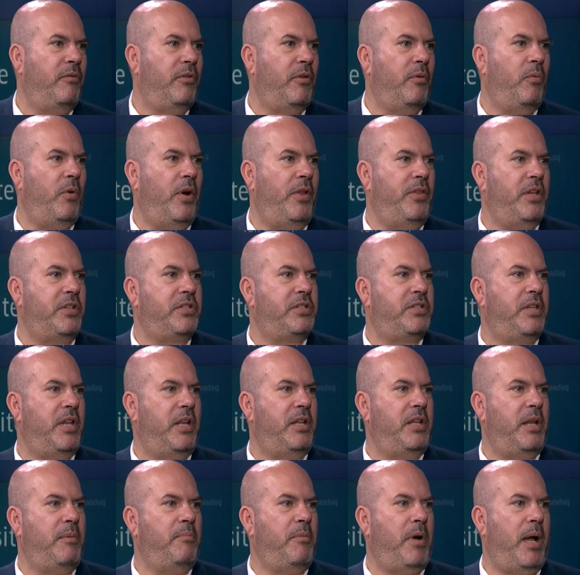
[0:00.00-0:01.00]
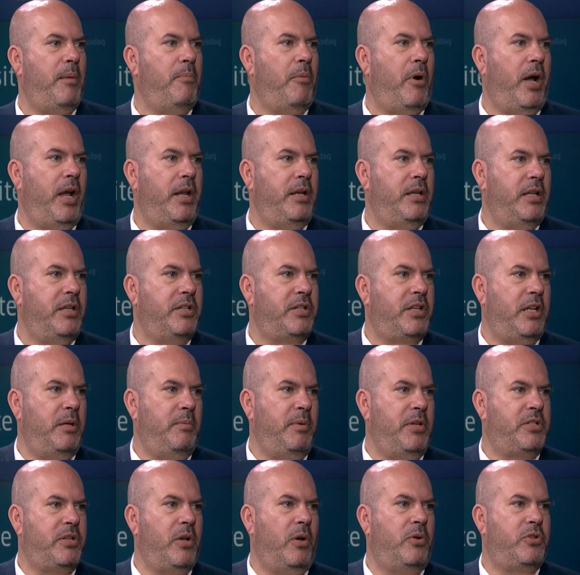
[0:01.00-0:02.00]
one that in my mind is going to
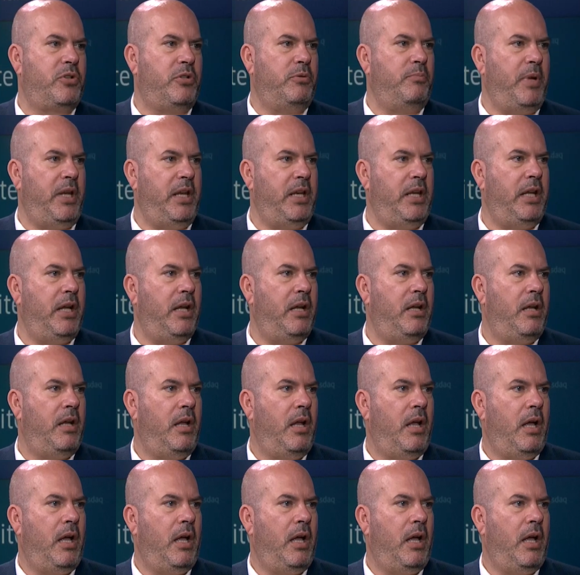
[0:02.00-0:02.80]
be social media.